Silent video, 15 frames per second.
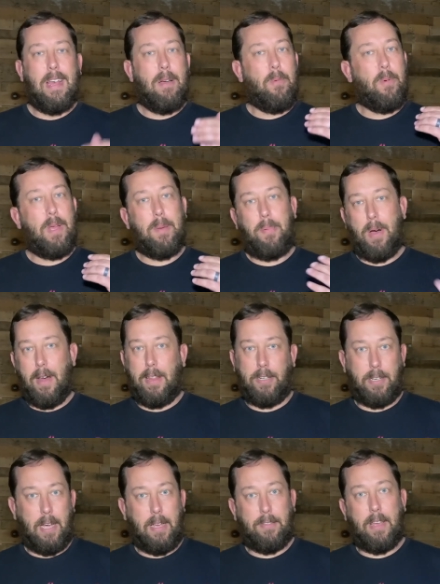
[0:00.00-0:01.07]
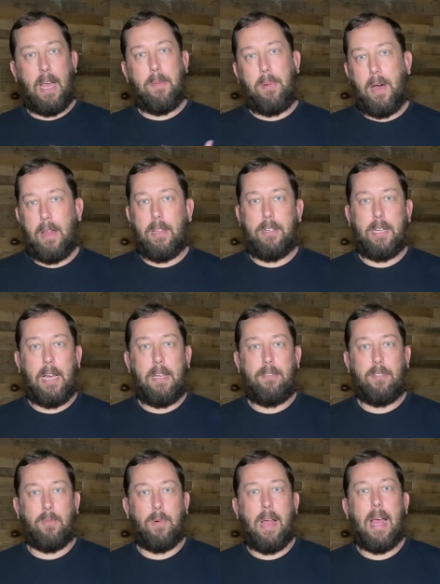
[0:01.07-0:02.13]
we apologize. I apologize
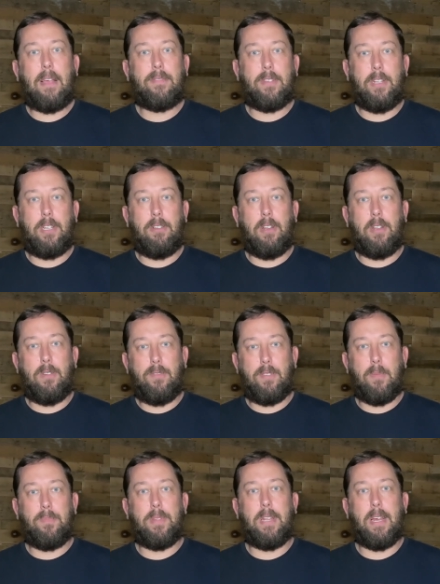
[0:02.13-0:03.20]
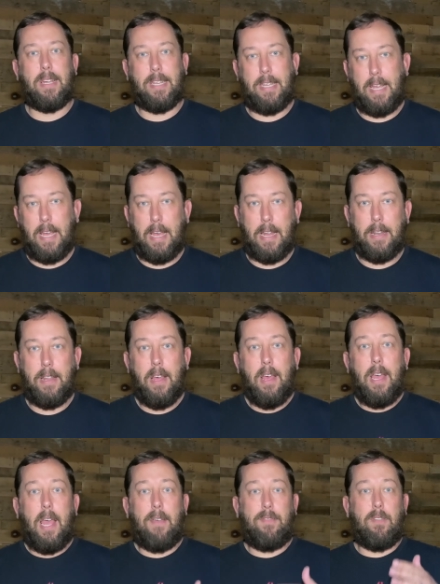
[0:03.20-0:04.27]
that we're asking you to do something again.
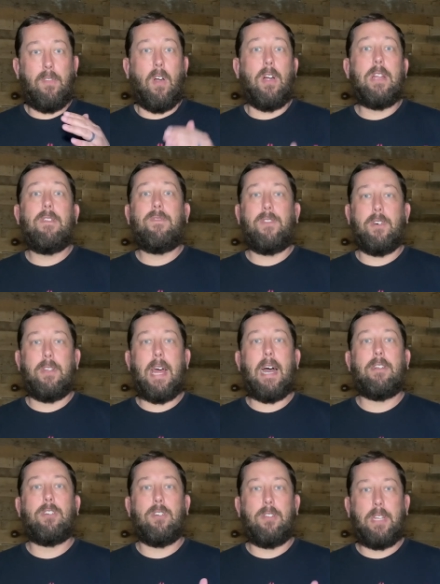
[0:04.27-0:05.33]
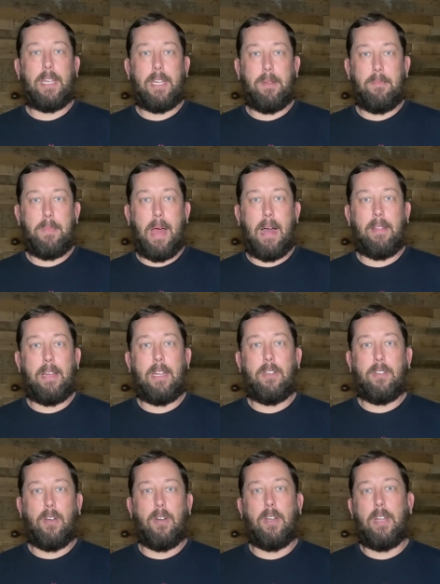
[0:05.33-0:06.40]
If you've already filled out your deacon ballot and
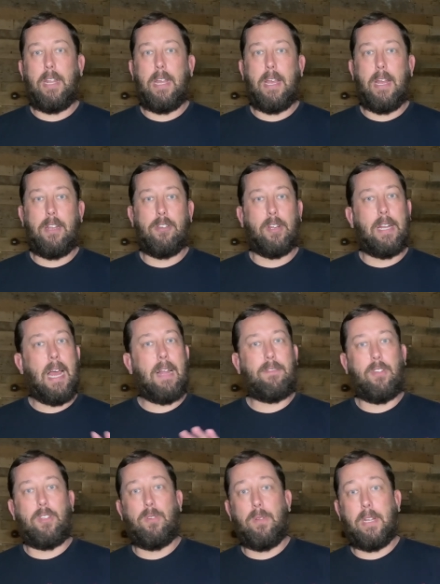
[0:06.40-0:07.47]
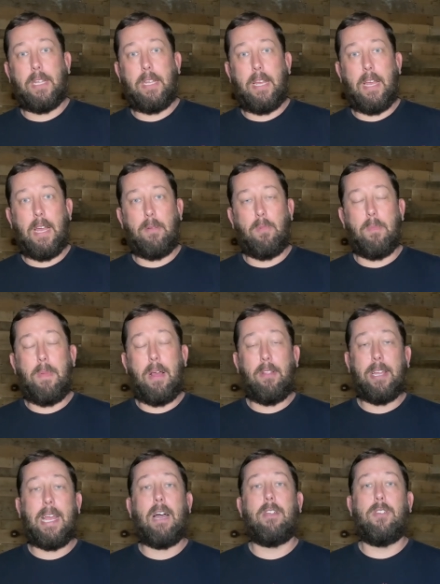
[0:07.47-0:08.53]
turned it in, you're going to have to do it again. We're
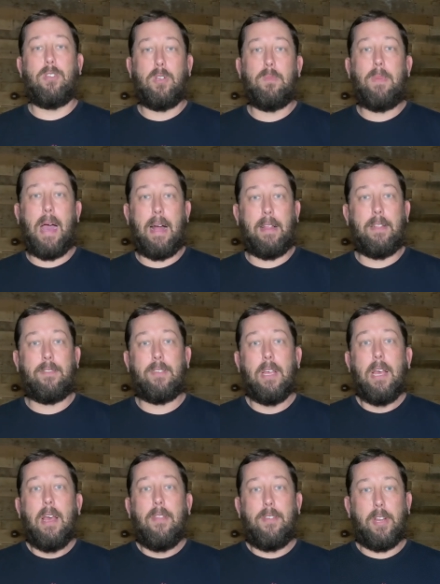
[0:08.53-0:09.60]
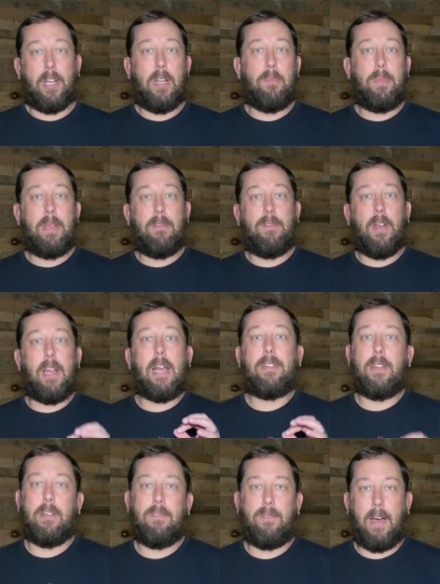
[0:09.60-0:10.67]
mailing out new ballots. They're going to be very
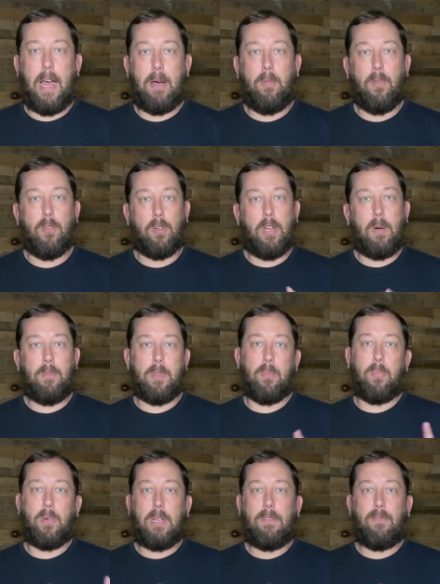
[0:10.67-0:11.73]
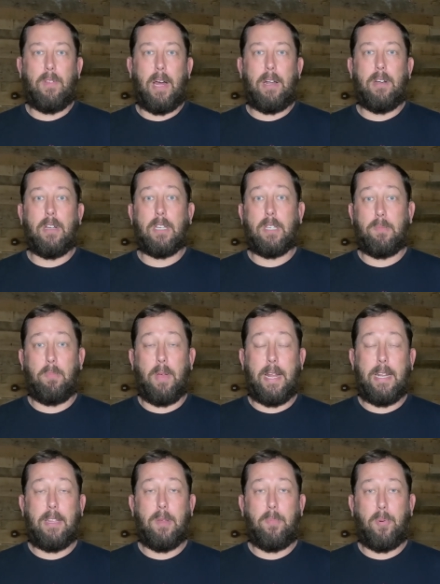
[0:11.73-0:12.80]
identifiable. They'll come with a brief letter
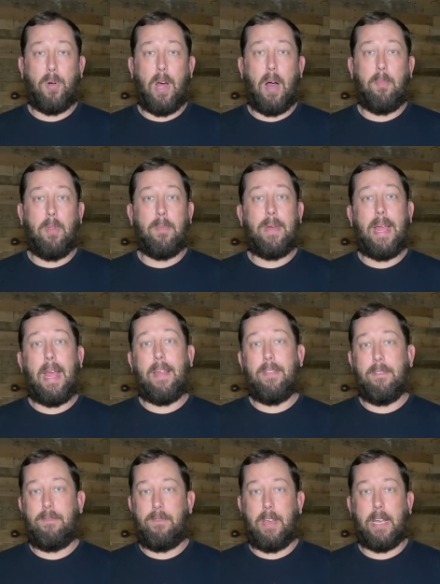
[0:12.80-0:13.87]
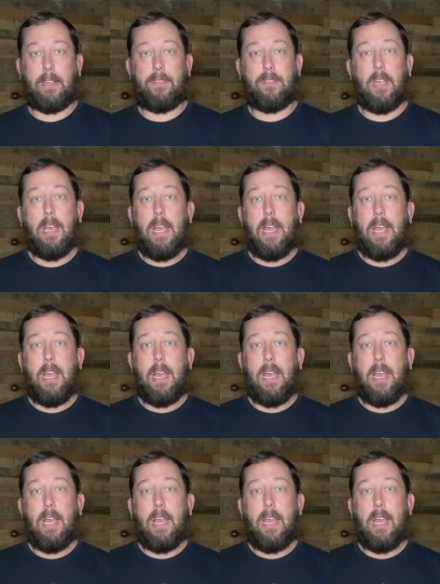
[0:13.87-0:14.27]
explaining the problem and the fix,